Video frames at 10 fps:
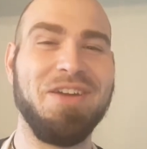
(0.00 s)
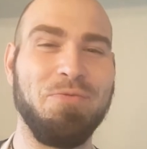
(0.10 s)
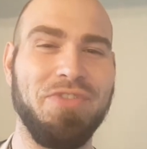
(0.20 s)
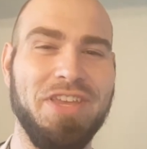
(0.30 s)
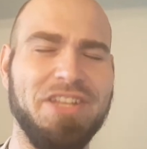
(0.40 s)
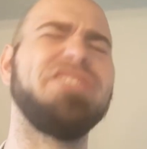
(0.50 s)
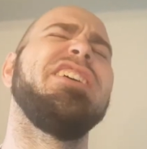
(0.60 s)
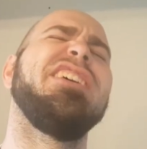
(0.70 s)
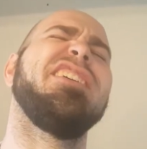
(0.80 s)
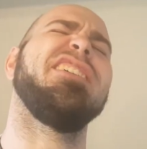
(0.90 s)
with the
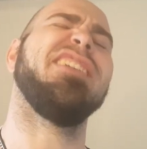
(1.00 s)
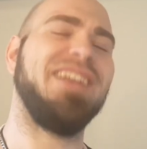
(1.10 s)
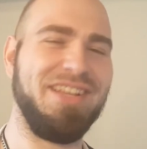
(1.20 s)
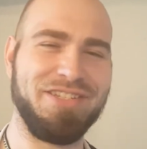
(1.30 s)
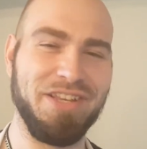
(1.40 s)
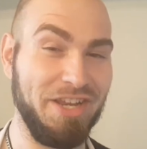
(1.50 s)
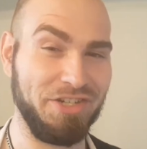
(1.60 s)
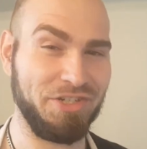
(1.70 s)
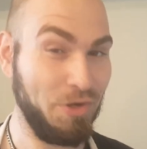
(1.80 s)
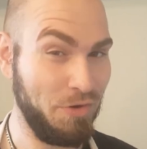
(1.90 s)
Chilli King Relish Delish
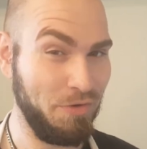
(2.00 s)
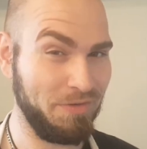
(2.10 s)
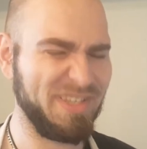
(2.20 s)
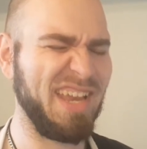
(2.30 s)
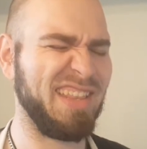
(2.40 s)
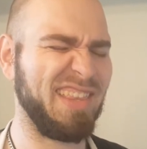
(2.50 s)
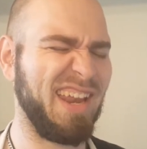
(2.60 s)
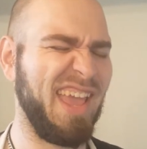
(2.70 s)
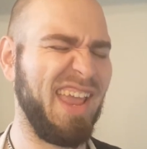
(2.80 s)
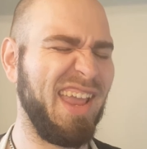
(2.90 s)
show. Da
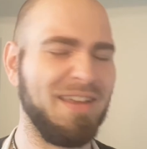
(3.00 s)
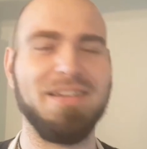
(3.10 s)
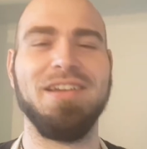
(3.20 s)
-da.